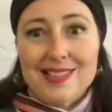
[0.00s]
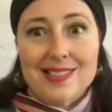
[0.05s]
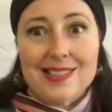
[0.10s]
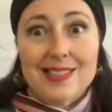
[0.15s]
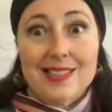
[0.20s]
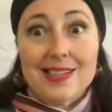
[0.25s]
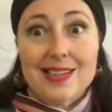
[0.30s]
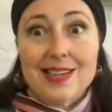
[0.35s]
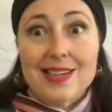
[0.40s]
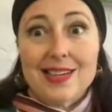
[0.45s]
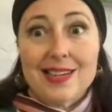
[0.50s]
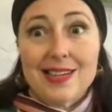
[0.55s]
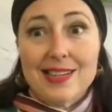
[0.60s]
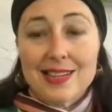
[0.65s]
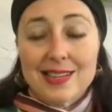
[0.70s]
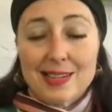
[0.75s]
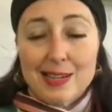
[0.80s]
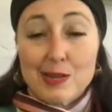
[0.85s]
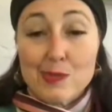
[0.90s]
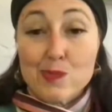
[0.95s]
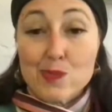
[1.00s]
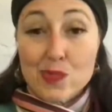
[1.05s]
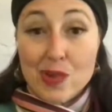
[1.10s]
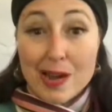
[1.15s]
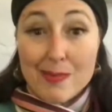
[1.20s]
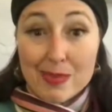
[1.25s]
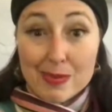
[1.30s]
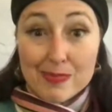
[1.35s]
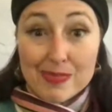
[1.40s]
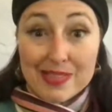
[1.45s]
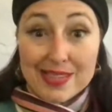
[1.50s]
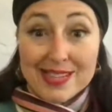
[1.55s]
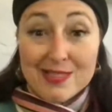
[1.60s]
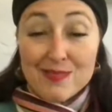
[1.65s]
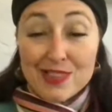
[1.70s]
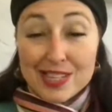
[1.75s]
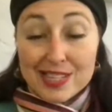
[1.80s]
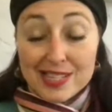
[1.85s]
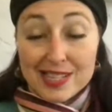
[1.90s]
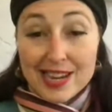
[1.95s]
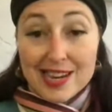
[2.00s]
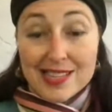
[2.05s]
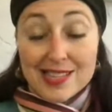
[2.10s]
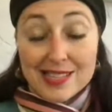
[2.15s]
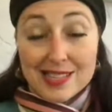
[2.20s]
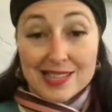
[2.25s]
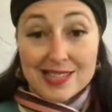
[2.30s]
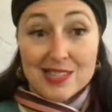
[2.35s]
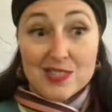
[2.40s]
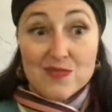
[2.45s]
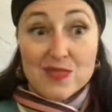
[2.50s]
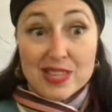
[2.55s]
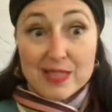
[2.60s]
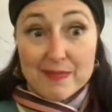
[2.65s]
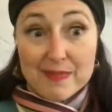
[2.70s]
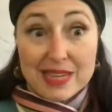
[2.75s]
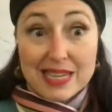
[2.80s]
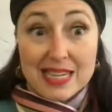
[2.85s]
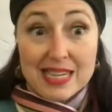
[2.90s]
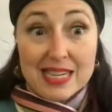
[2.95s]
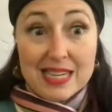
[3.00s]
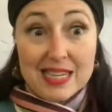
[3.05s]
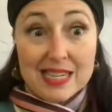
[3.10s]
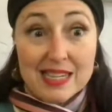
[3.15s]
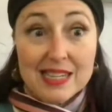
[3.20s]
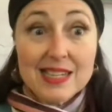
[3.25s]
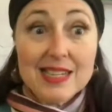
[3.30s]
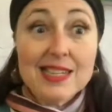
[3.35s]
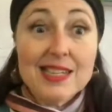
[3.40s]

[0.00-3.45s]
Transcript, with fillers: and Celine can probably recite this with me.